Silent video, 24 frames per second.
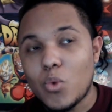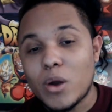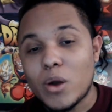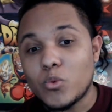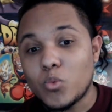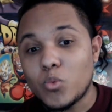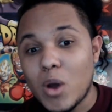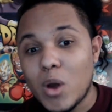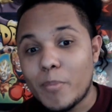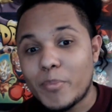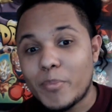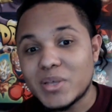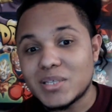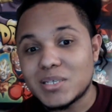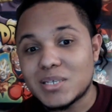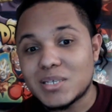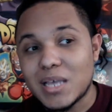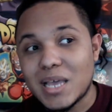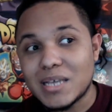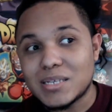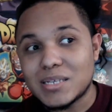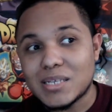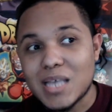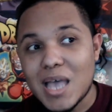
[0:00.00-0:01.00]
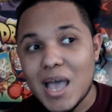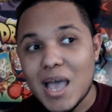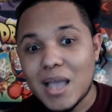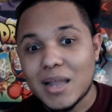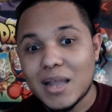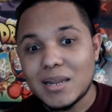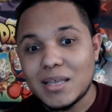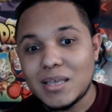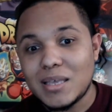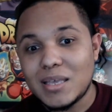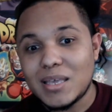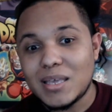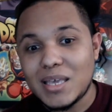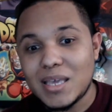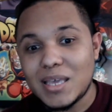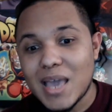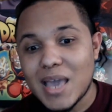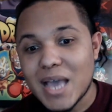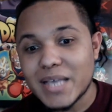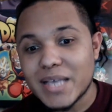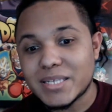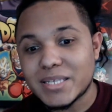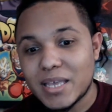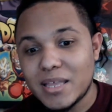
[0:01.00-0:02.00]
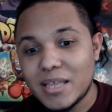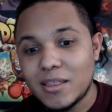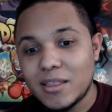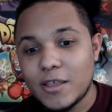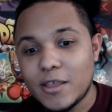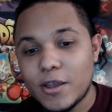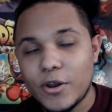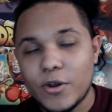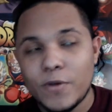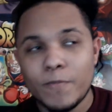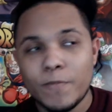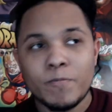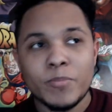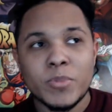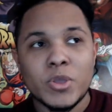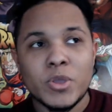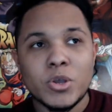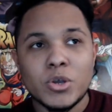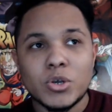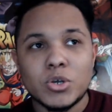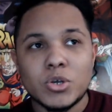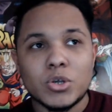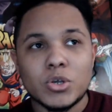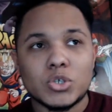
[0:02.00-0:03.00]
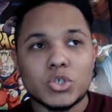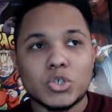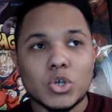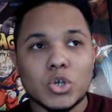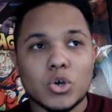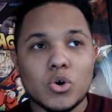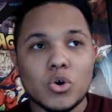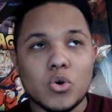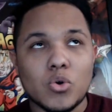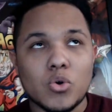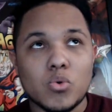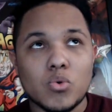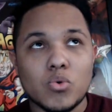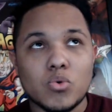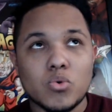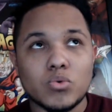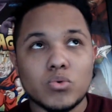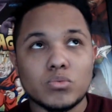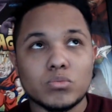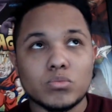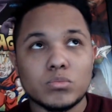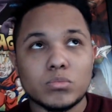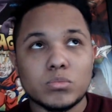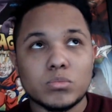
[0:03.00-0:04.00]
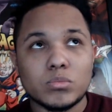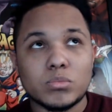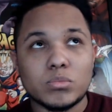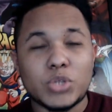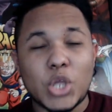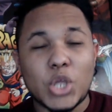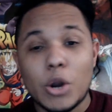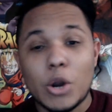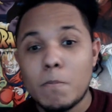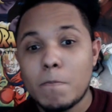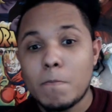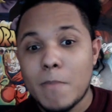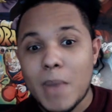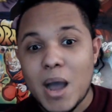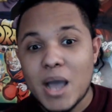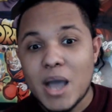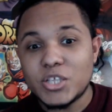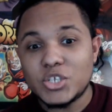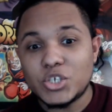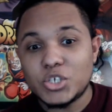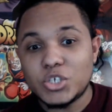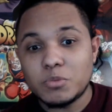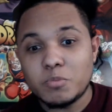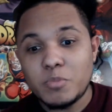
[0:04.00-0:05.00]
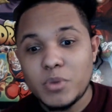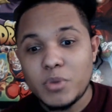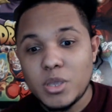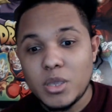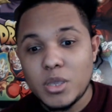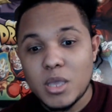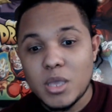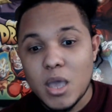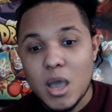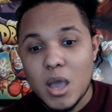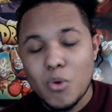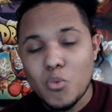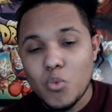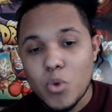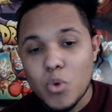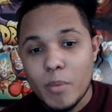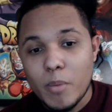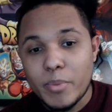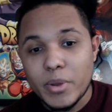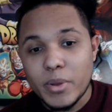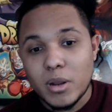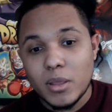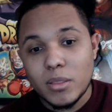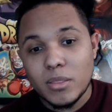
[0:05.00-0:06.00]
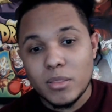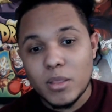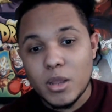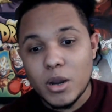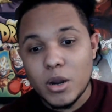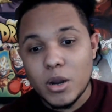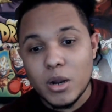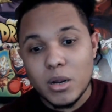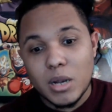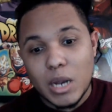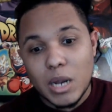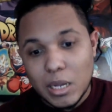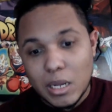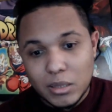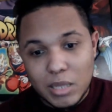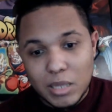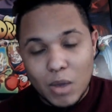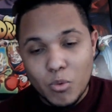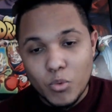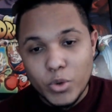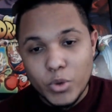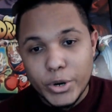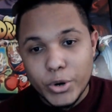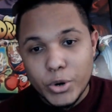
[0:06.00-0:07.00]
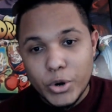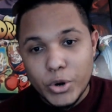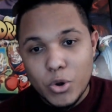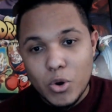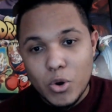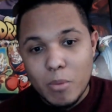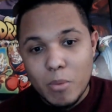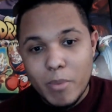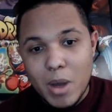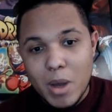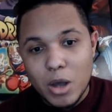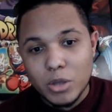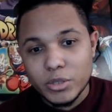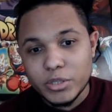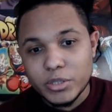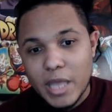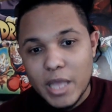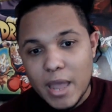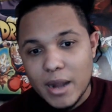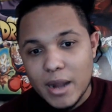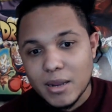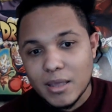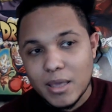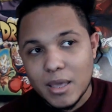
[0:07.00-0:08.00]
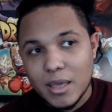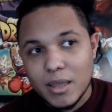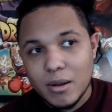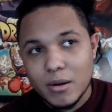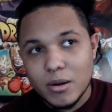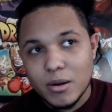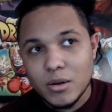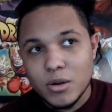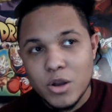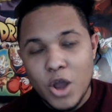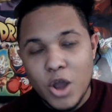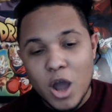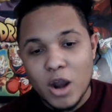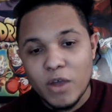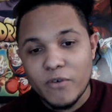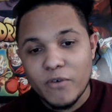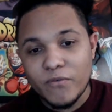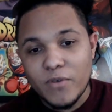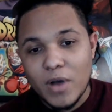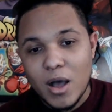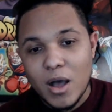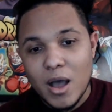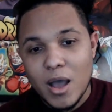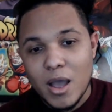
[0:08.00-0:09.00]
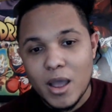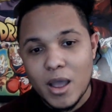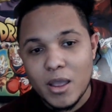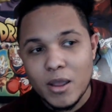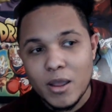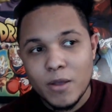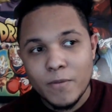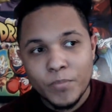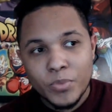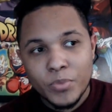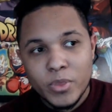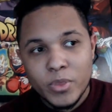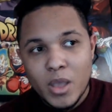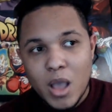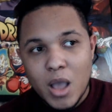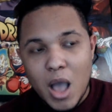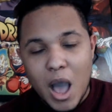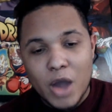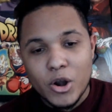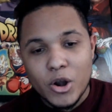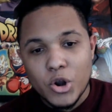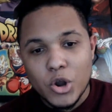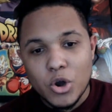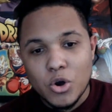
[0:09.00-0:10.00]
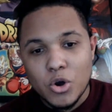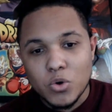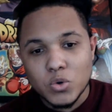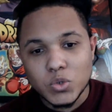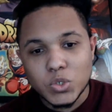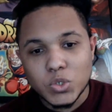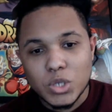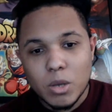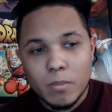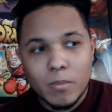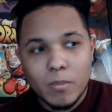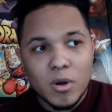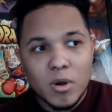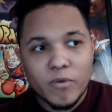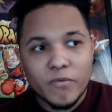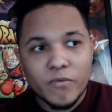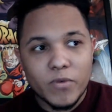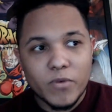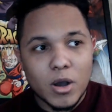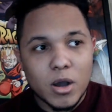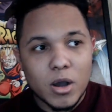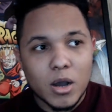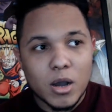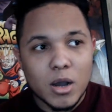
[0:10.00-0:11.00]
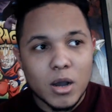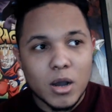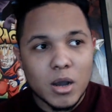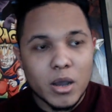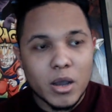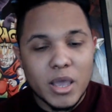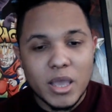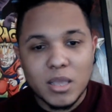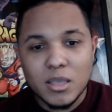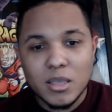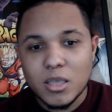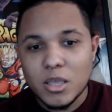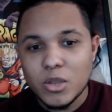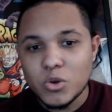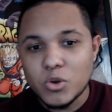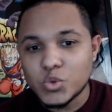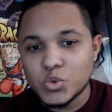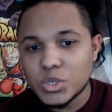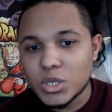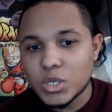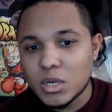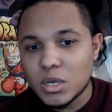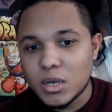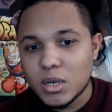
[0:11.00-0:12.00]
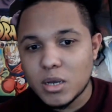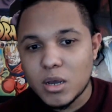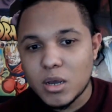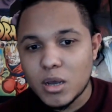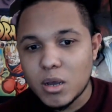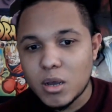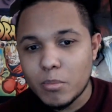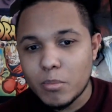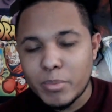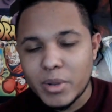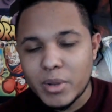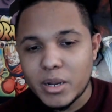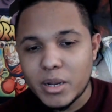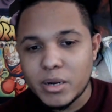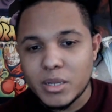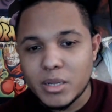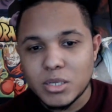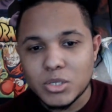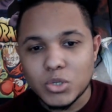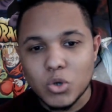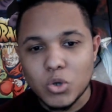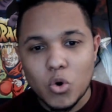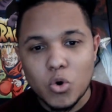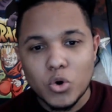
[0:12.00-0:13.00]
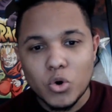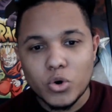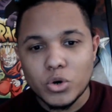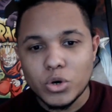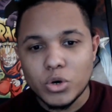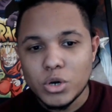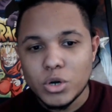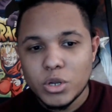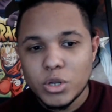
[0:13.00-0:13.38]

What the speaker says: weapons exactly he has in there. So there might just be a weapon in there that we don't know about that can nullify, I don't know, some of Enkidu's abilities, or